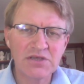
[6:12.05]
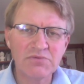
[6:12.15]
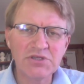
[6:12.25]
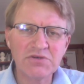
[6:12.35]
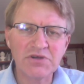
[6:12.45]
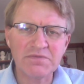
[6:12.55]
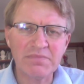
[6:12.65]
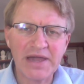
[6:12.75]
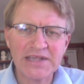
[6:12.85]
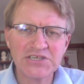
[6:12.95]
When you've got
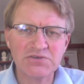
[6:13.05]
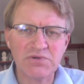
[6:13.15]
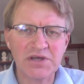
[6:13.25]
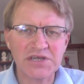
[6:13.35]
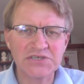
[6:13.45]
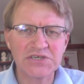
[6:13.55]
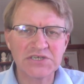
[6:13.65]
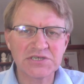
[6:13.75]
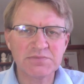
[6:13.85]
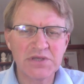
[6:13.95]
bad
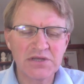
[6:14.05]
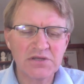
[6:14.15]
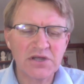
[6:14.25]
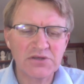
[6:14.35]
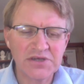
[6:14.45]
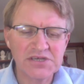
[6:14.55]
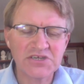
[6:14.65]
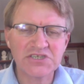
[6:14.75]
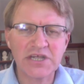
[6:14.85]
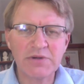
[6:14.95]
psoriasis, I'd like you to
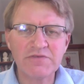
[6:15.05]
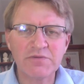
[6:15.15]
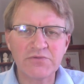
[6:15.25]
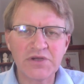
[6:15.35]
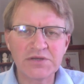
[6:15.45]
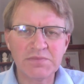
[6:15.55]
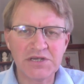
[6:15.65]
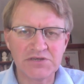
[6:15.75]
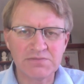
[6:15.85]
stay away from red meat.